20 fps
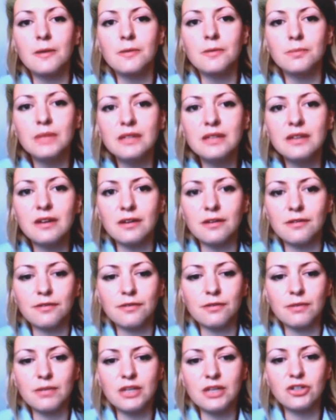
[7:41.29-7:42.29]
media and
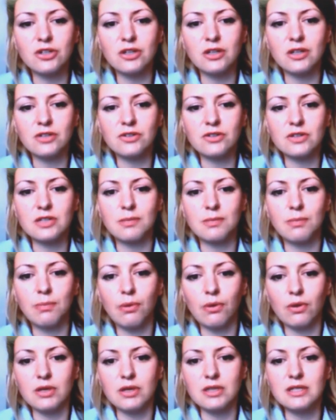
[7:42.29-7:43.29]
information literacy
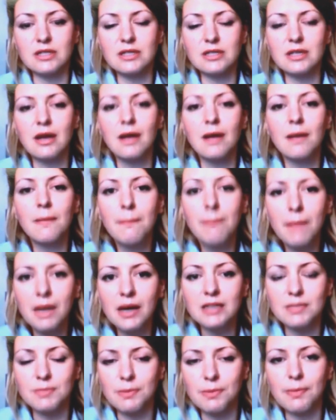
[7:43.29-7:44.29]
policies
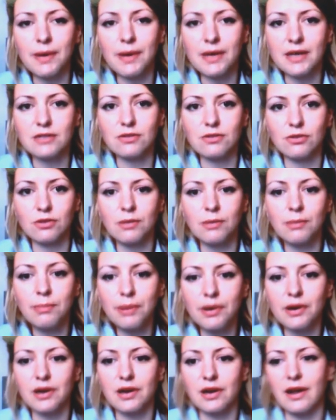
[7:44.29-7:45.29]
must be based on
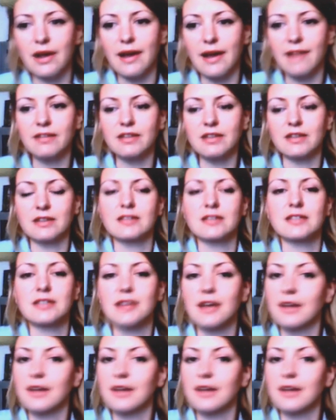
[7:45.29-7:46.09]
empirical evidence,